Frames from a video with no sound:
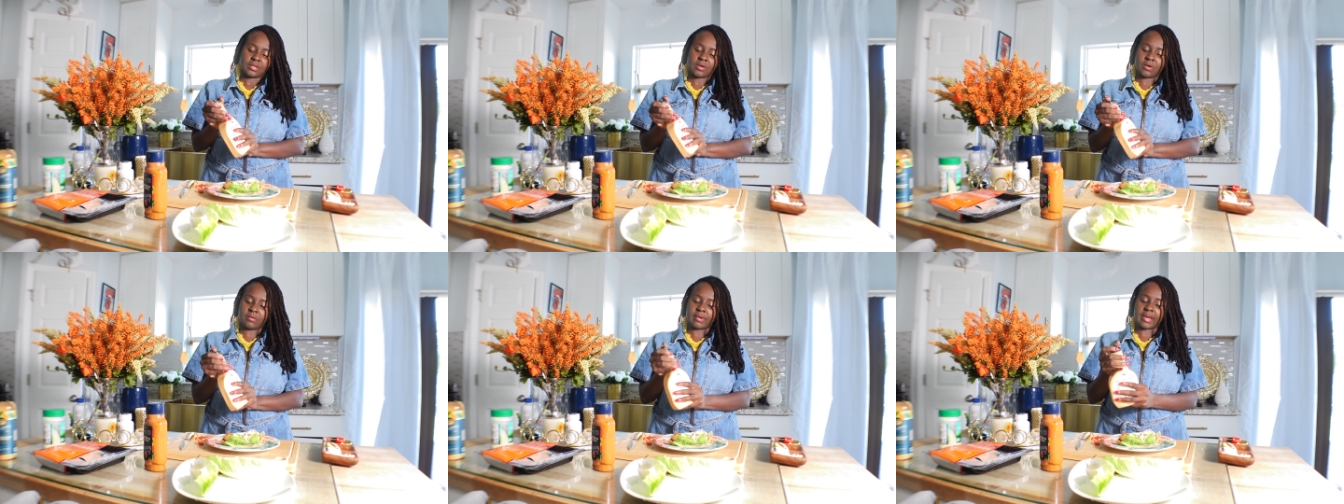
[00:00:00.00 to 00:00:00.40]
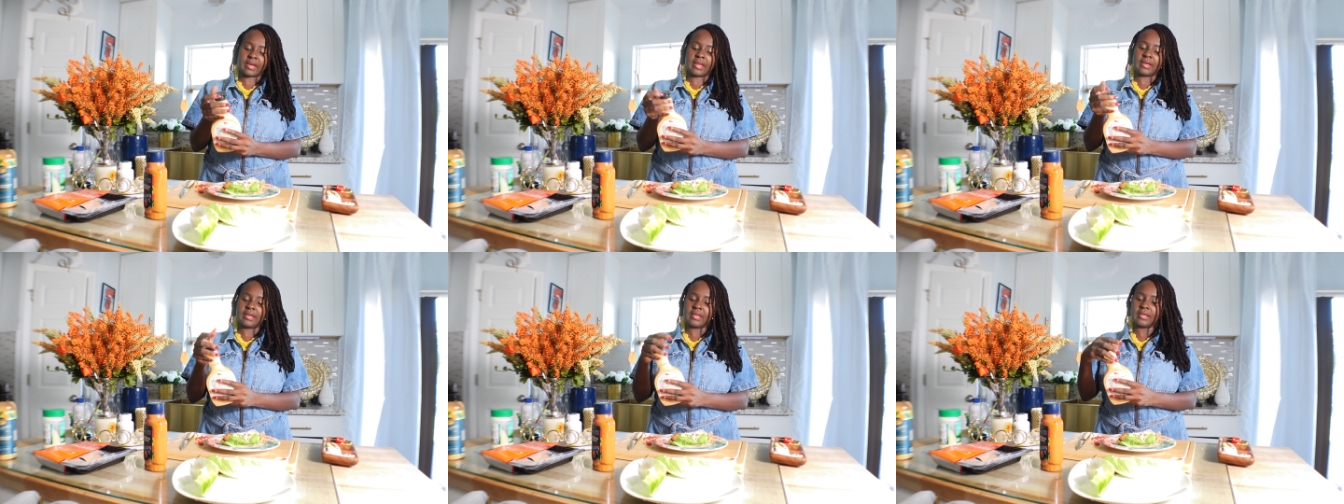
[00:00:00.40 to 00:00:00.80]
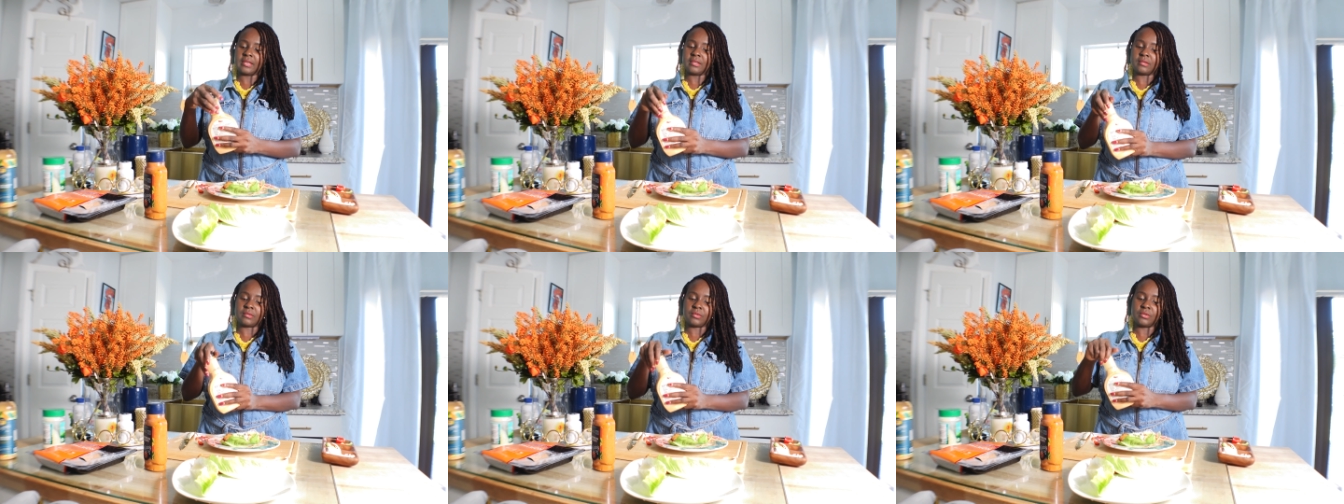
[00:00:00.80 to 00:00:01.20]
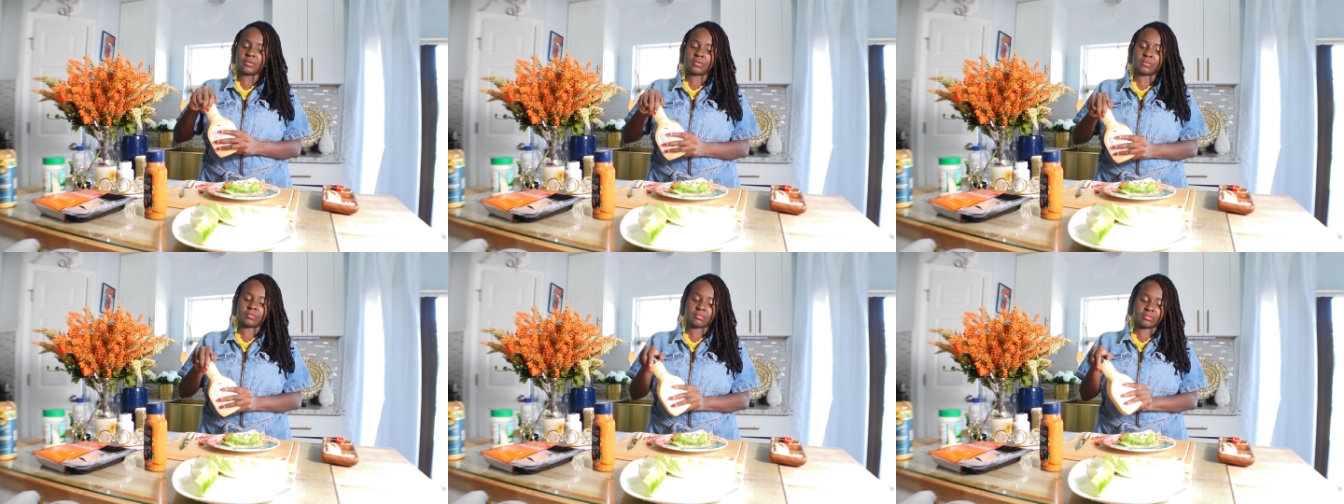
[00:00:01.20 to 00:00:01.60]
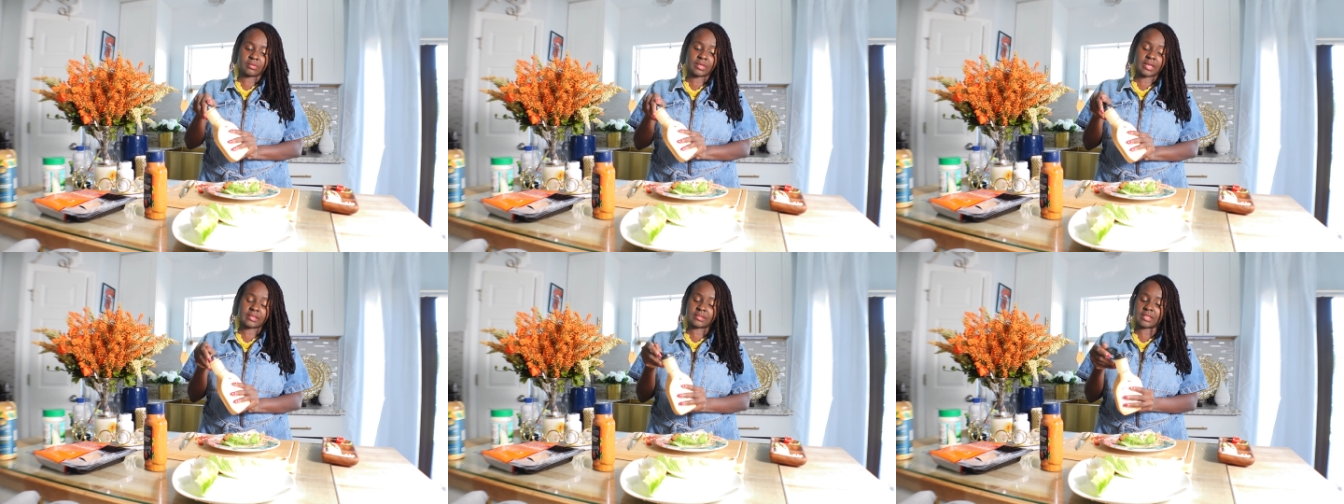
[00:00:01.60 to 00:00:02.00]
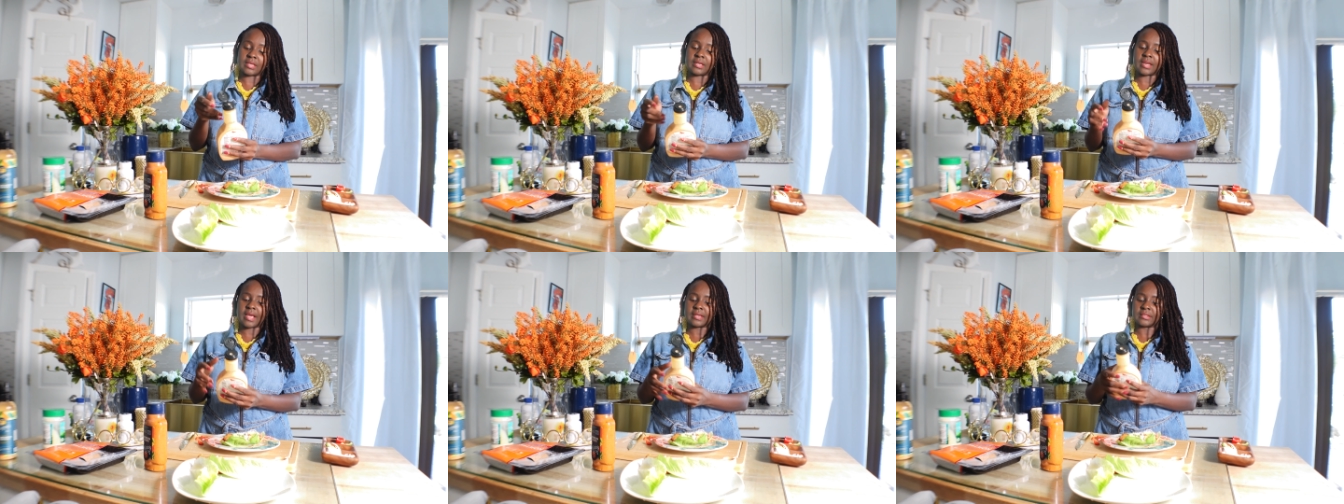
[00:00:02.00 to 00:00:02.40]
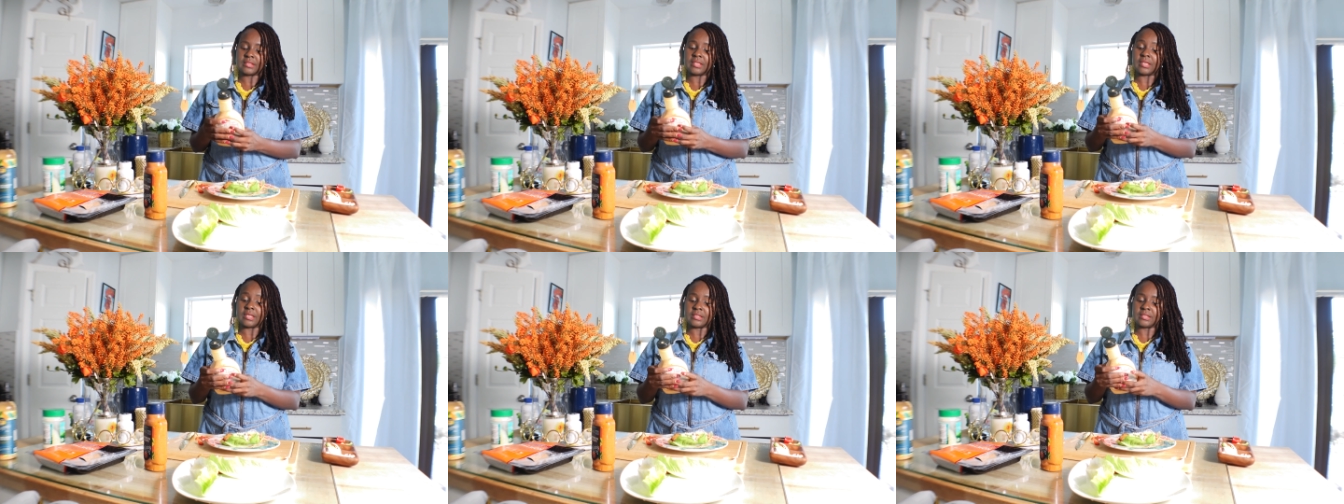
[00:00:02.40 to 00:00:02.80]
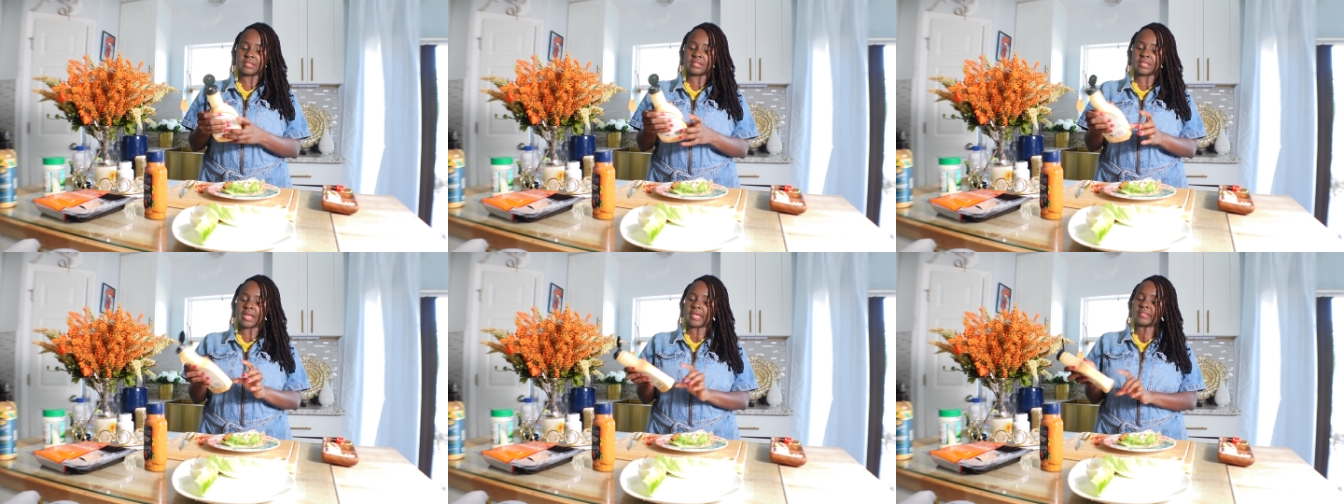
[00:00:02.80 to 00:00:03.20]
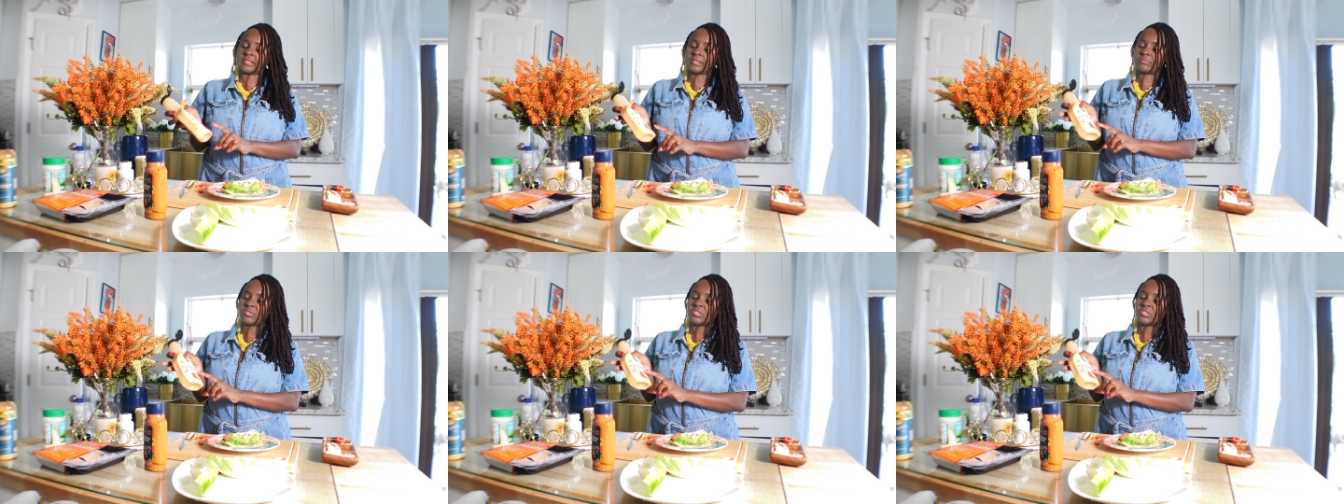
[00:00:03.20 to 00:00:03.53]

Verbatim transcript: All right. And then, you know, when I said lastly, this is like some